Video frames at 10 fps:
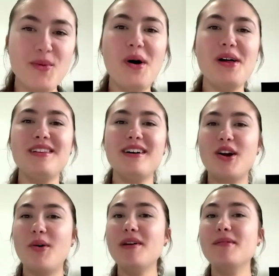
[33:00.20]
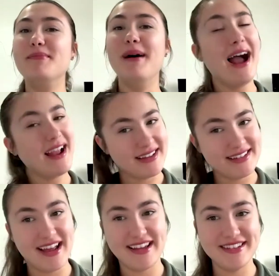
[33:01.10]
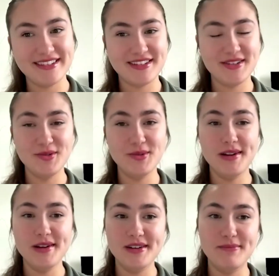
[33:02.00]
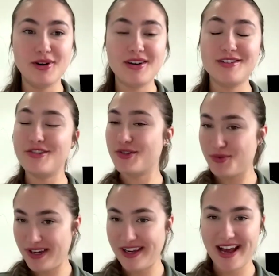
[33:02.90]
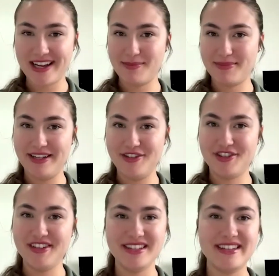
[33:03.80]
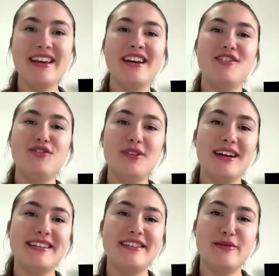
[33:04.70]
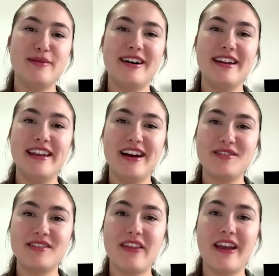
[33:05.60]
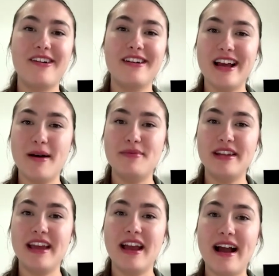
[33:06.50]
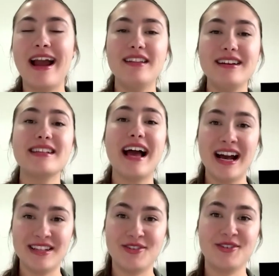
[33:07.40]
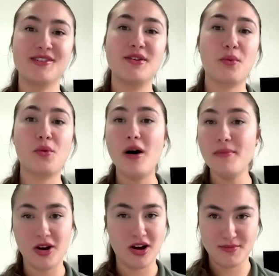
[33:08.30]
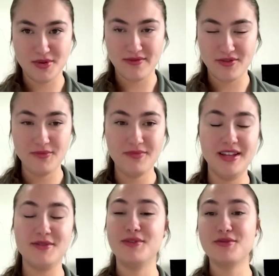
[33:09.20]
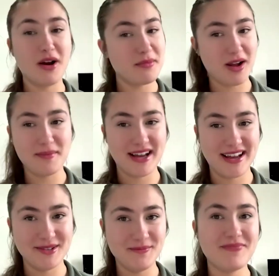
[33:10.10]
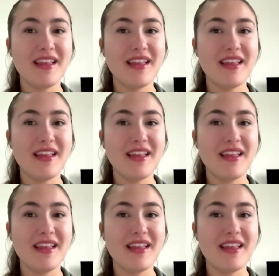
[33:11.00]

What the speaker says: Well, going back a second to book to screen adaptations, New Line Cinema announced they are adapting Alex Astor's rom-com novel. This one's rom-com, guys.